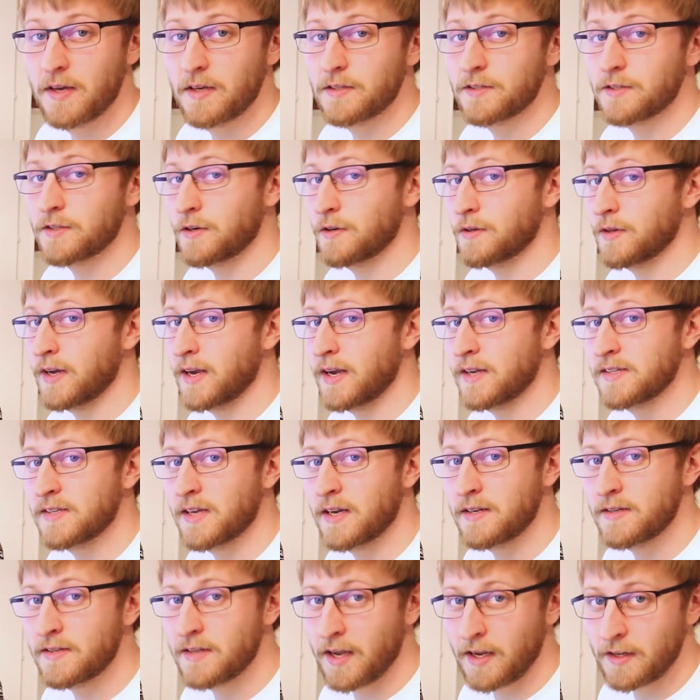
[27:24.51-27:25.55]
So like I
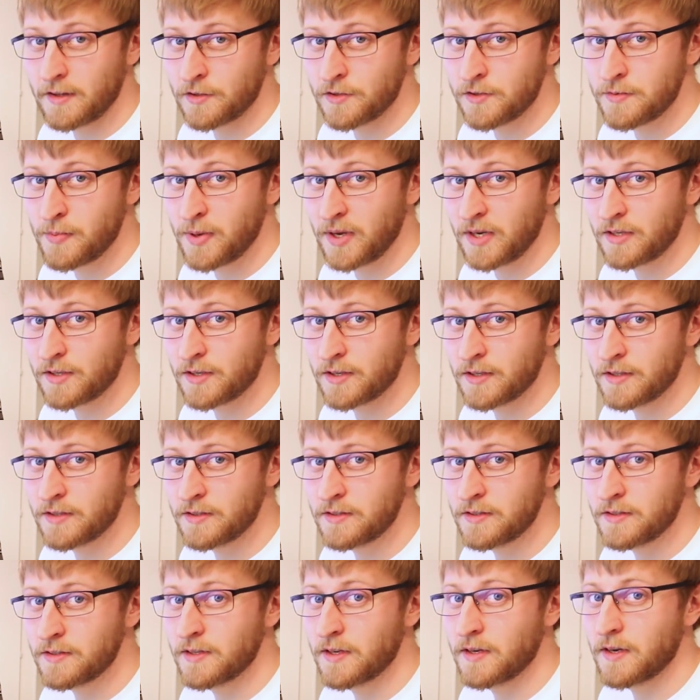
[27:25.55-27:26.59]
said, take those
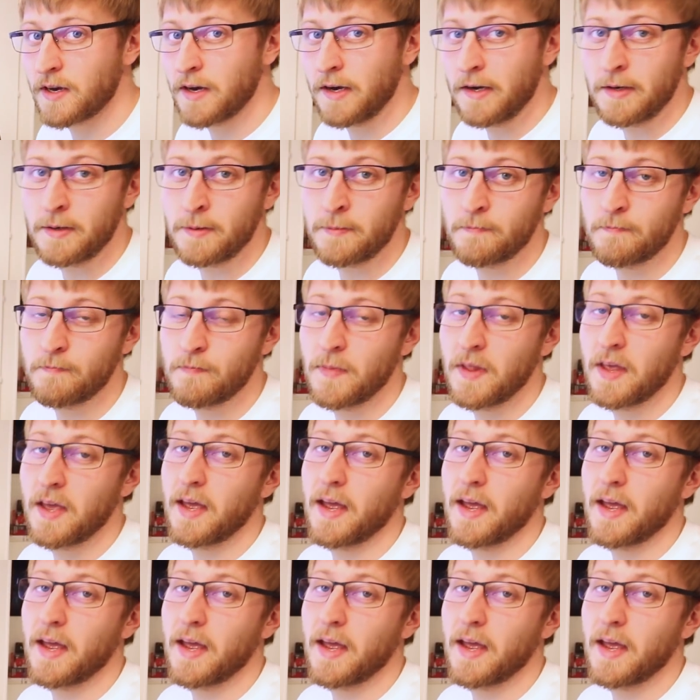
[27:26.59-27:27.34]
pictures and